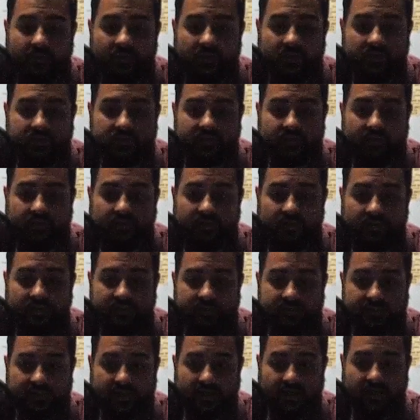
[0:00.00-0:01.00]
these are
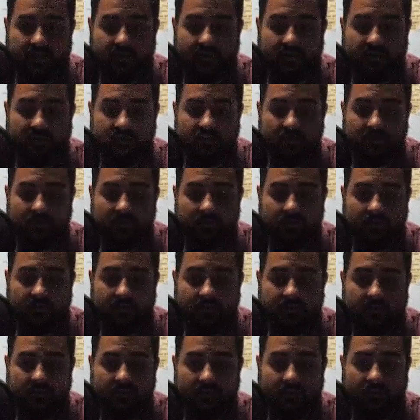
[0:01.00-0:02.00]
things that
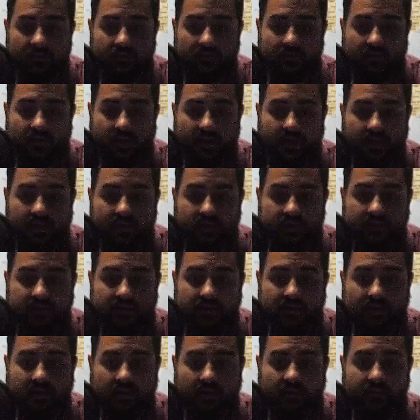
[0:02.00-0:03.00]
that
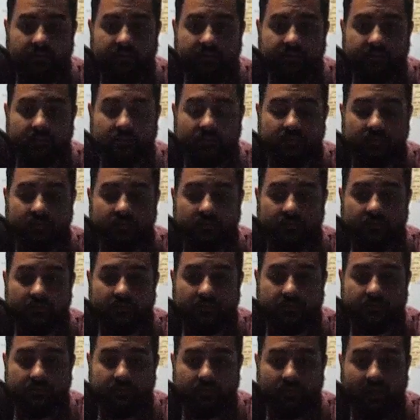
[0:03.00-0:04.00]
can come
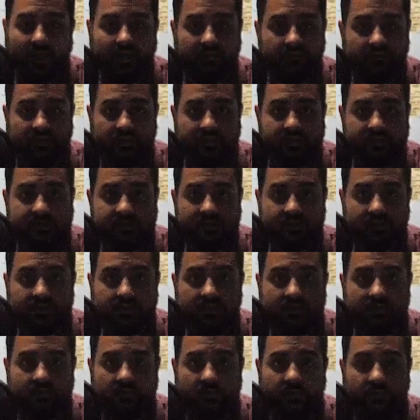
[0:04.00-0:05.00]
through
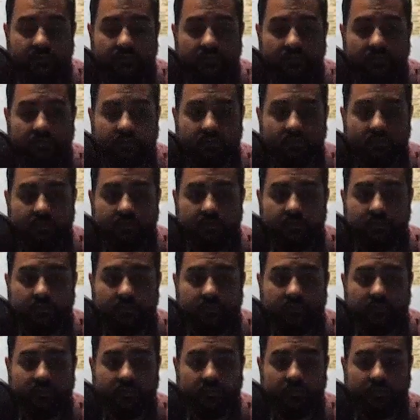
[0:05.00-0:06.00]
advocacy, through
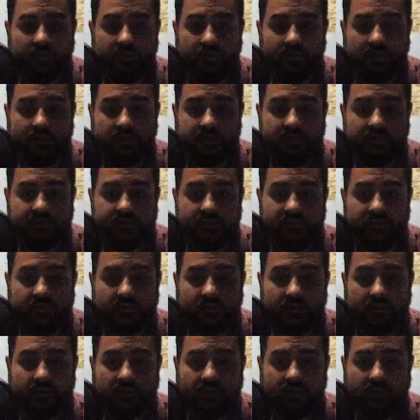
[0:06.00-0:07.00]
communities
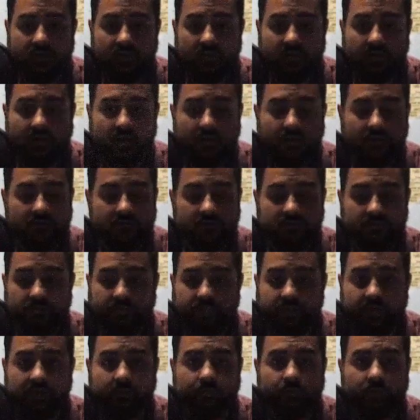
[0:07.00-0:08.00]

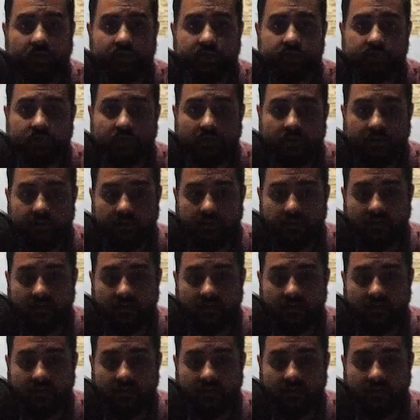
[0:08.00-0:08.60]
putting pressure on